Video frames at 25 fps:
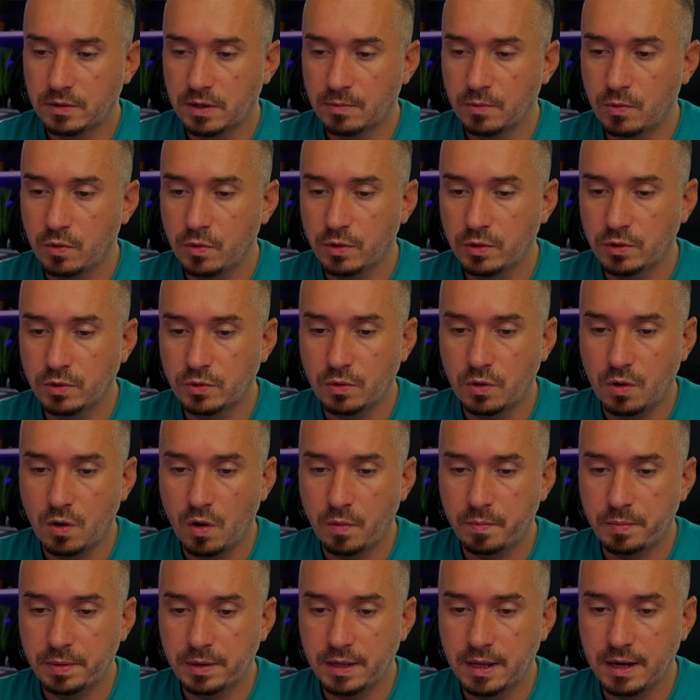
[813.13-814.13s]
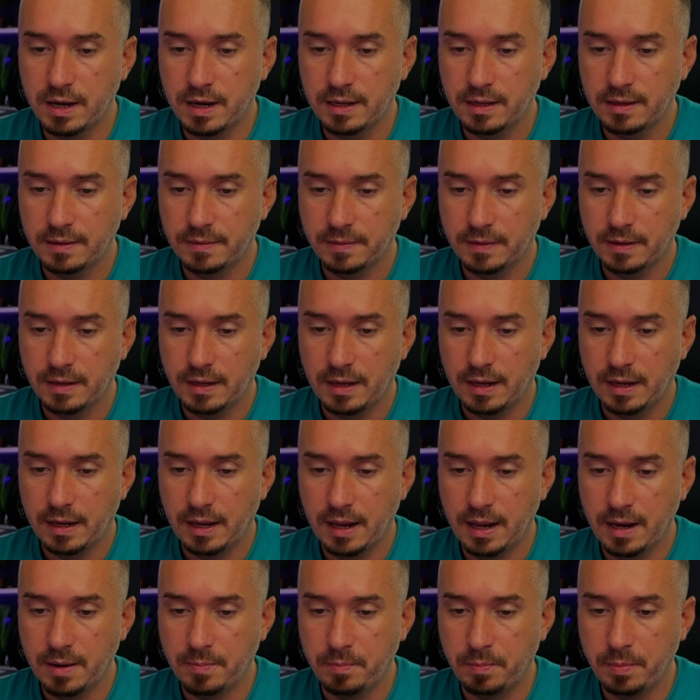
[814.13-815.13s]
going to copy that
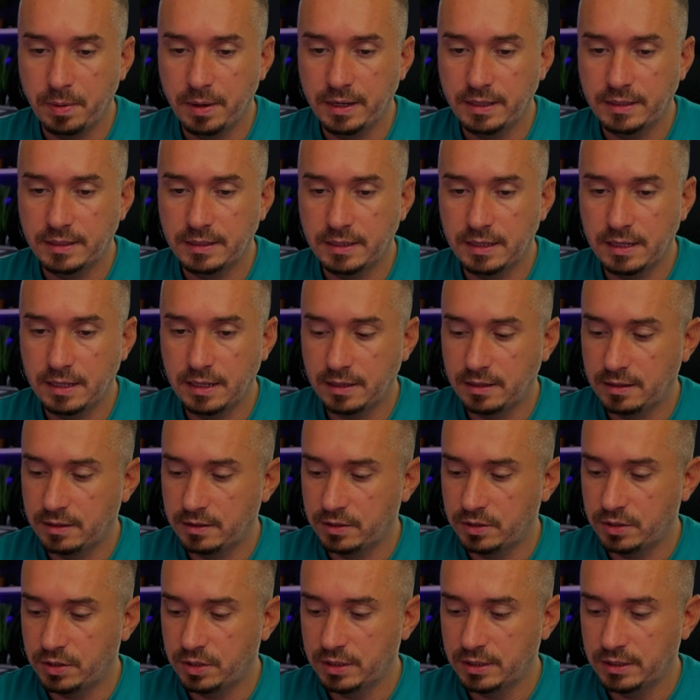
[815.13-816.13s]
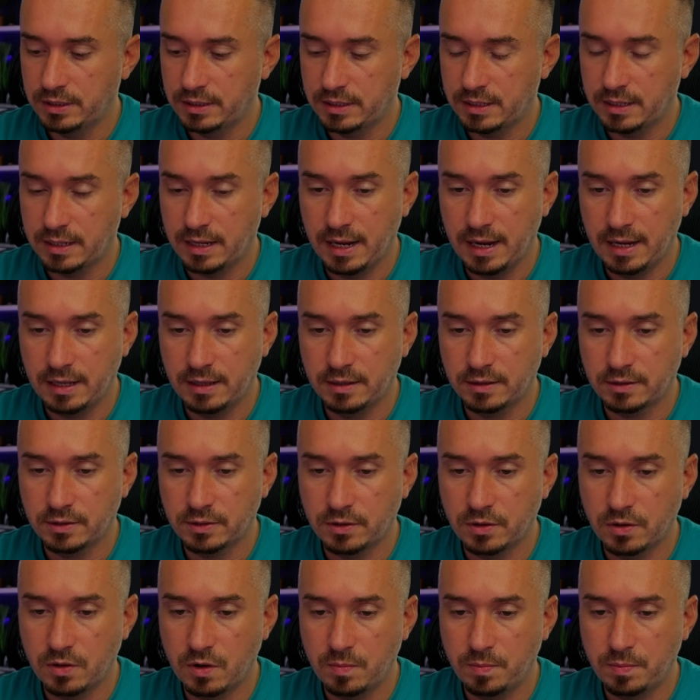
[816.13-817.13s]
and paste it just at the
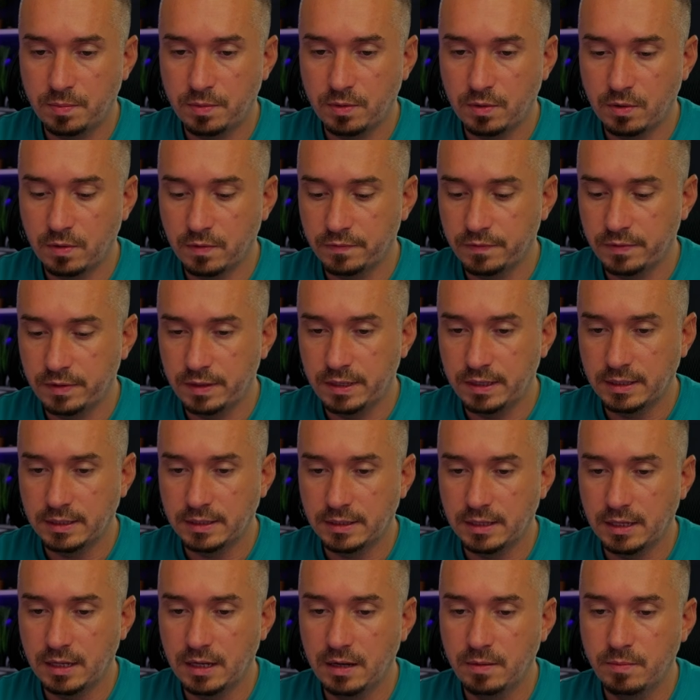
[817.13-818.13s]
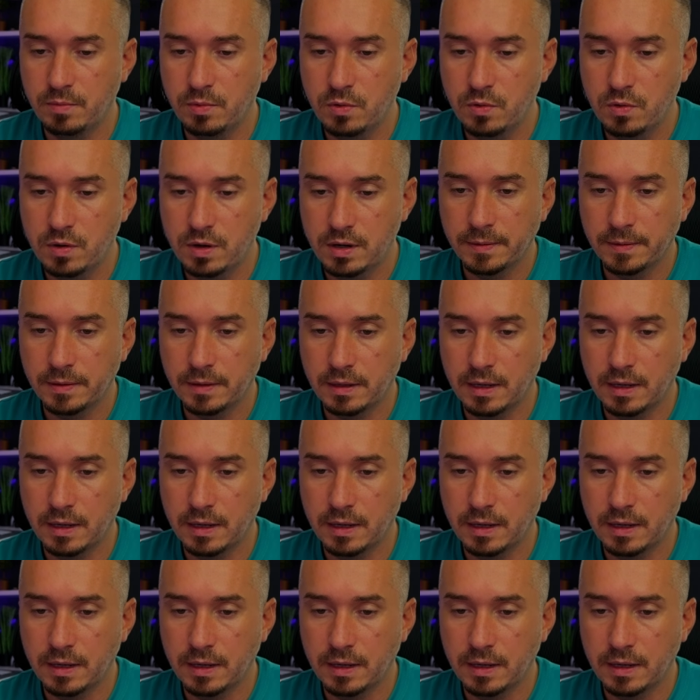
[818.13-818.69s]
top of this ebook.